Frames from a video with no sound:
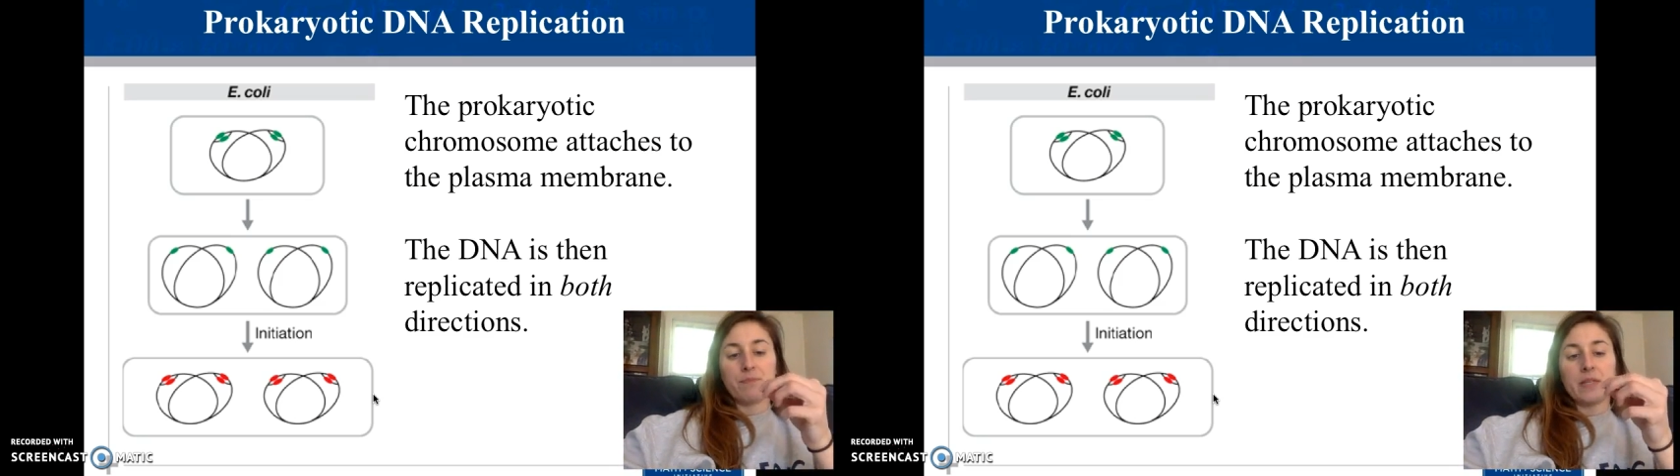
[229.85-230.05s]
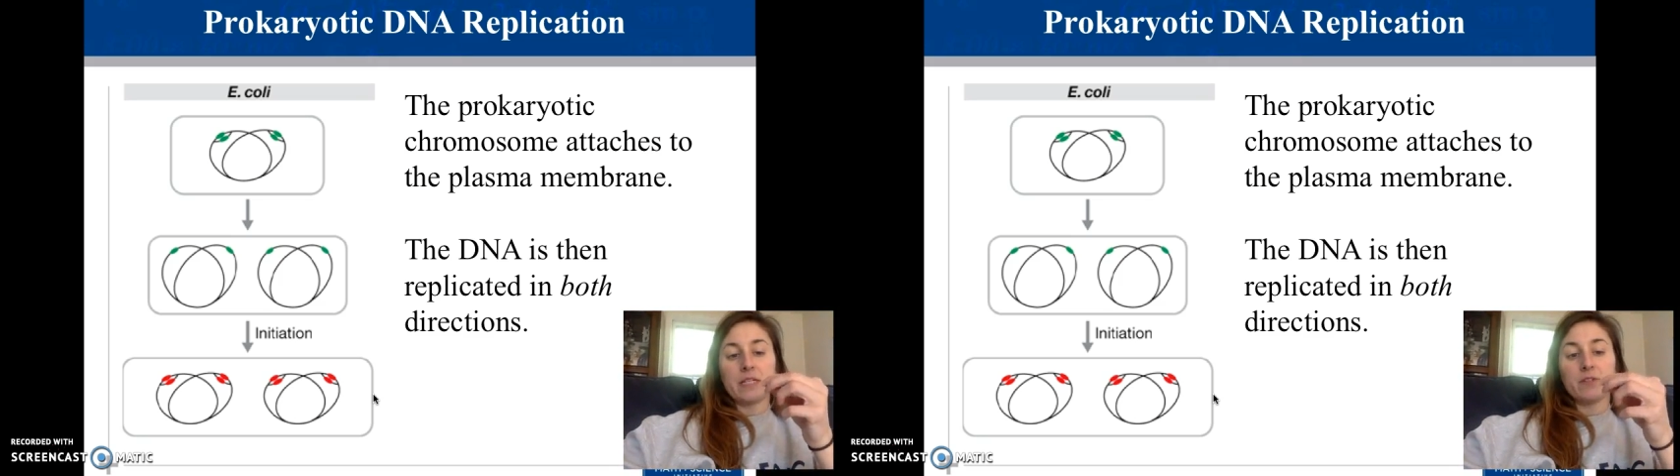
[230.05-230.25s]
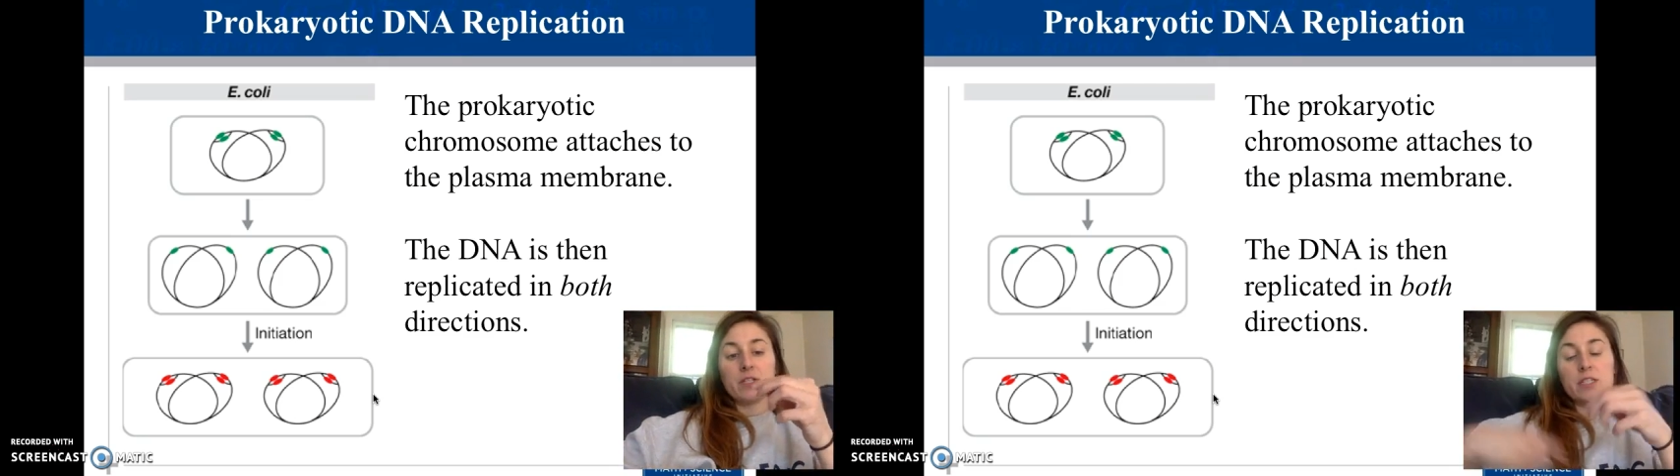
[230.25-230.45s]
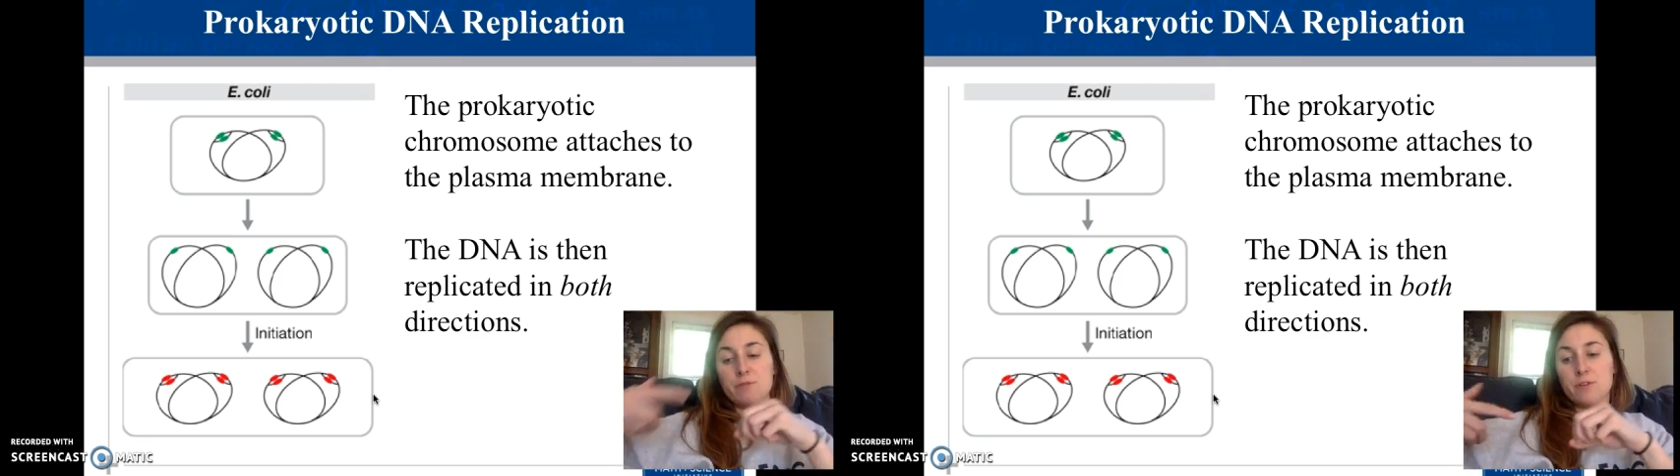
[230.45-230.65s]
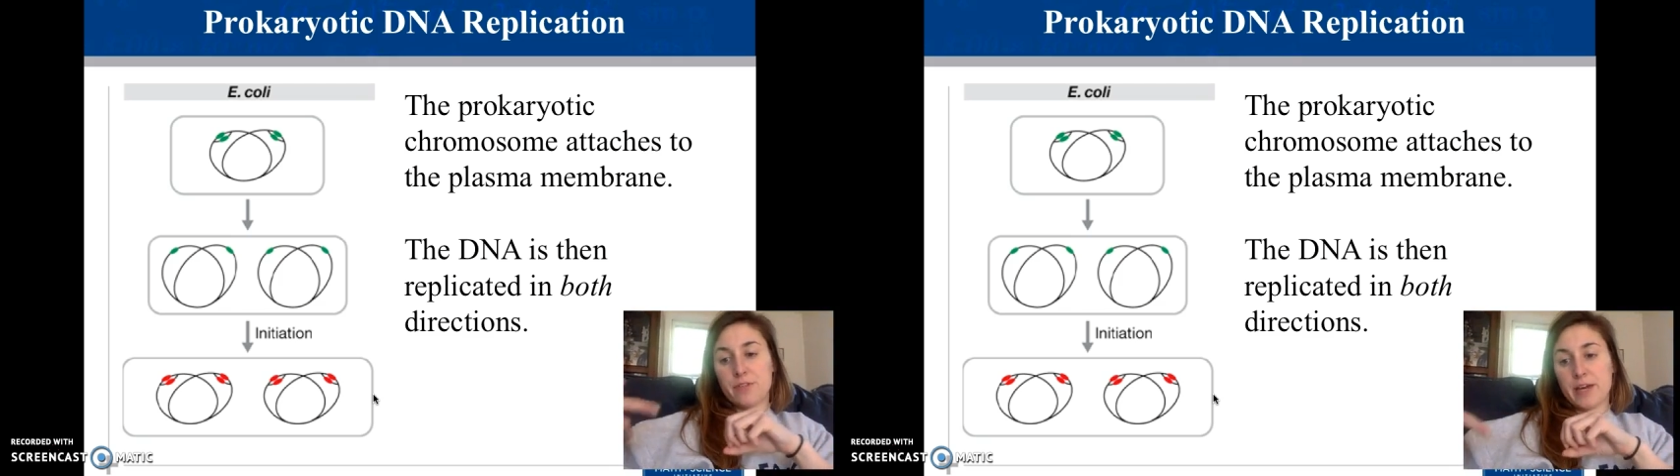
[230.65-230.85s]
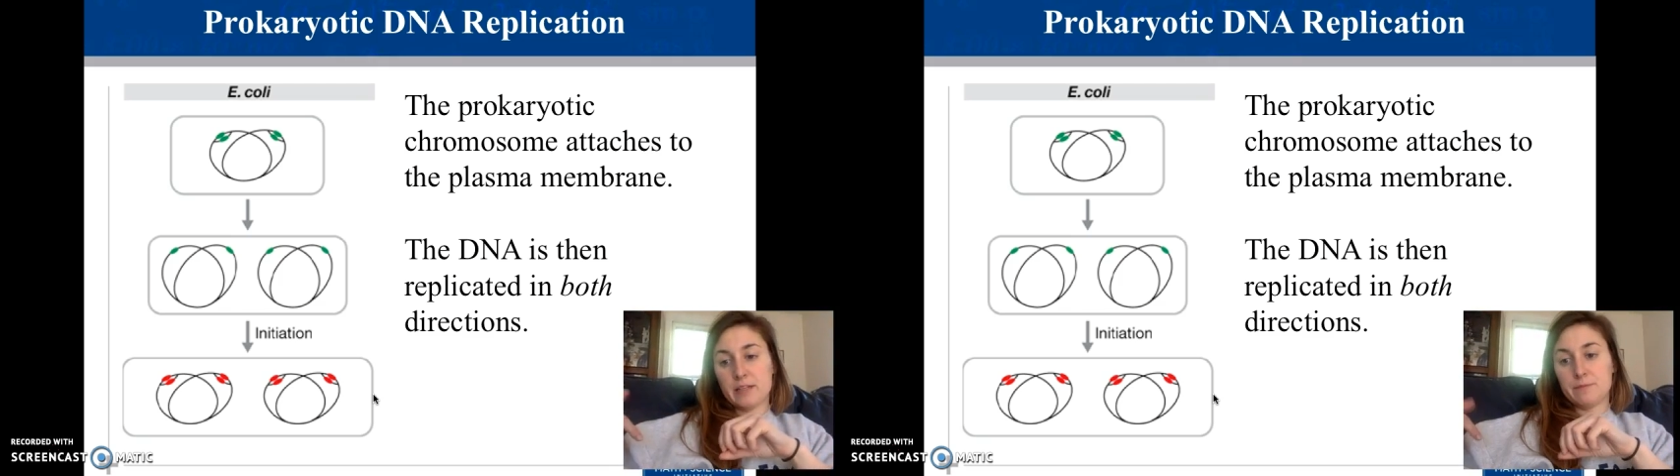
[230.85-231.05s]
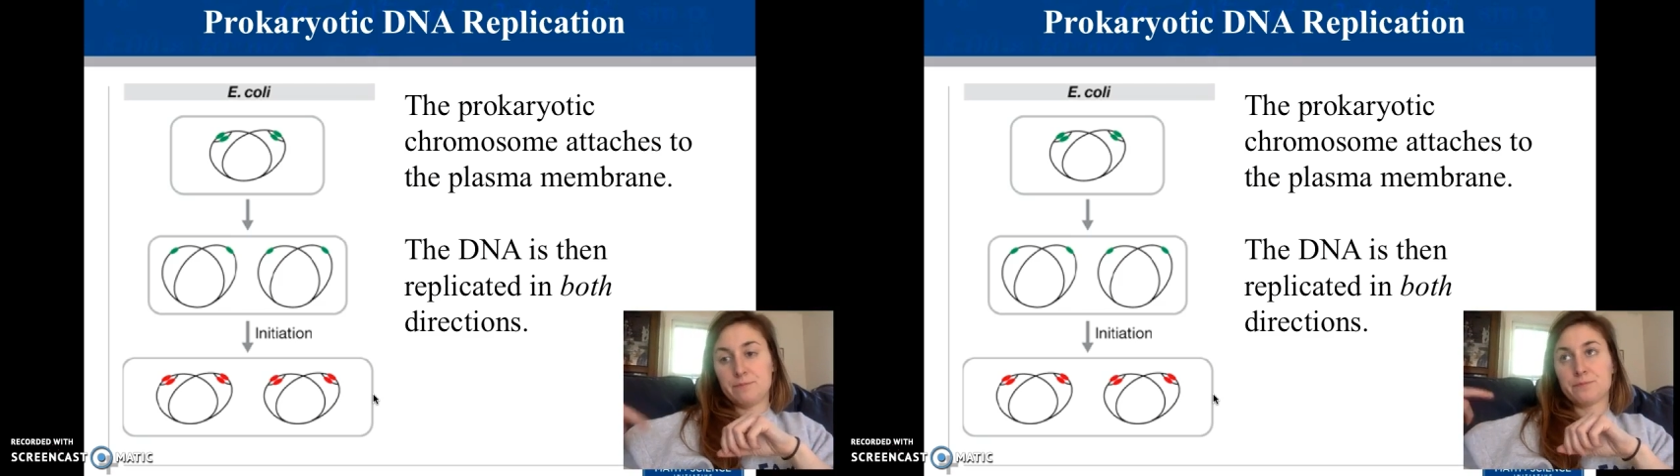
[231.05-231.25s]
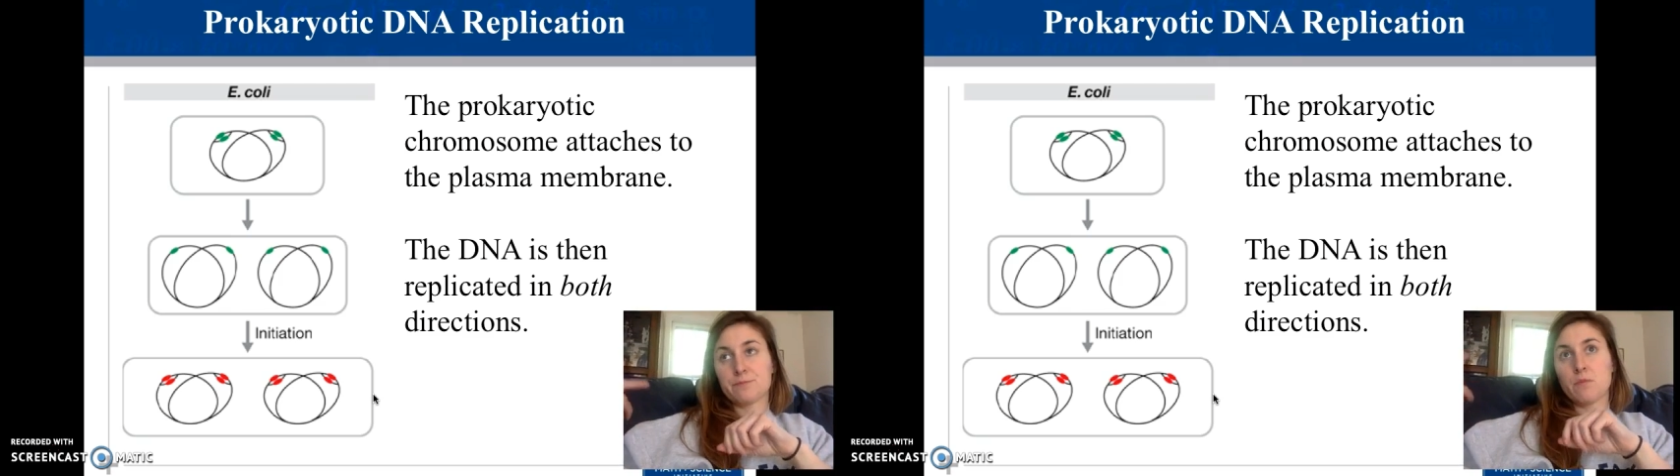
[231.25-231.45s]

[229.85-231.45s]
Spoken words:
That's very different than